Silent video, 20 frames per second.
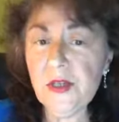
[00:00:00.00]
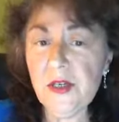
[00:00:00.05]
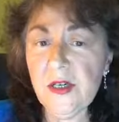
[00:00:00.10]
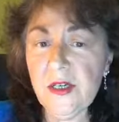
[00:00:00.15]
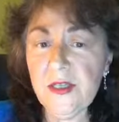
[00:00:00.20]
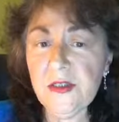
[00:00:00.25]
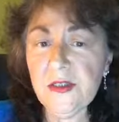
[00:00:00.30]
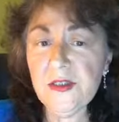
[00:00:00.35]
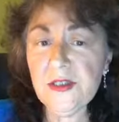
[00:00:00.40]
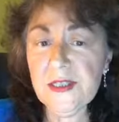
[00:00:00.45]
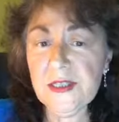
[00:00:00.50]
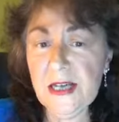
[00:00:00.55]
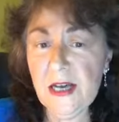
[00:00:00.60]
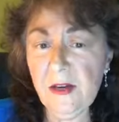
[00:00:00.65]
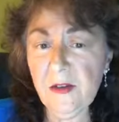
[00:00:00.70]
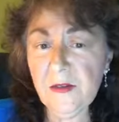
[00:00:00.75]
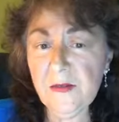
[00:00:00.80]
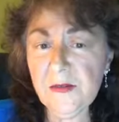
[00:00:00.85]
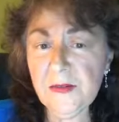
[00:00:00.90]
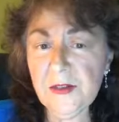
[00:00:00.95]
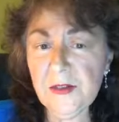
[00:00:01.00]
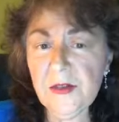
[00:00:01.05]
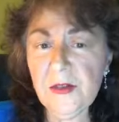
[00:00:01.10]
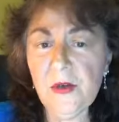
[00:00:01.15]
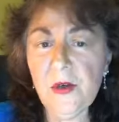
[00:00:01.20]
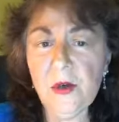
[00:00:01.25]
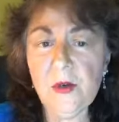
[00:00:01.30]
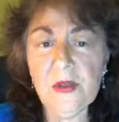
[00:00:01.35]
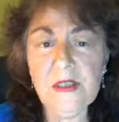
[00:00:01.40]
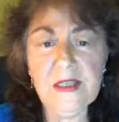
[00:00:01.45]
on yourself for the
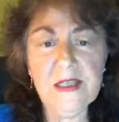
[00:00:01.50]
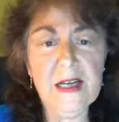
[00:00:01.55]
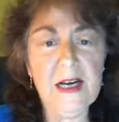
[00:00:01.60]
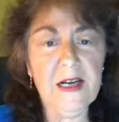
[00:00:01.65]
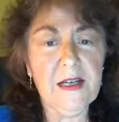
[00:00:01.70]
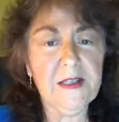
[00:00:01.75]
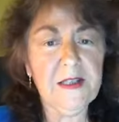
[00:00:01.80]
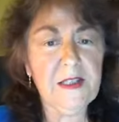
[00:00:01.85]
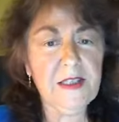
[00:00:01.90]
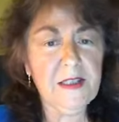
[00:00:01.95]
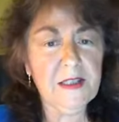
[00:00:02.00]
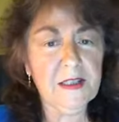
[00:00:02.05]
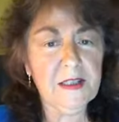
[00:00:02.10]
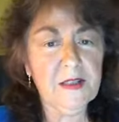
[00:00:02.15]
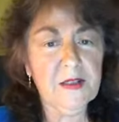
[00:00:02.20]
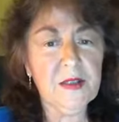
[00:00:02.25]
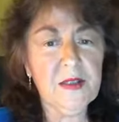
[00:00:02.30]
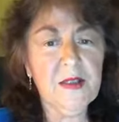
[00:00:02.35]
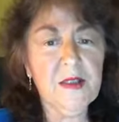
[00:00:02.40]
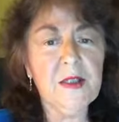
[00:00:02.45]
whole entire year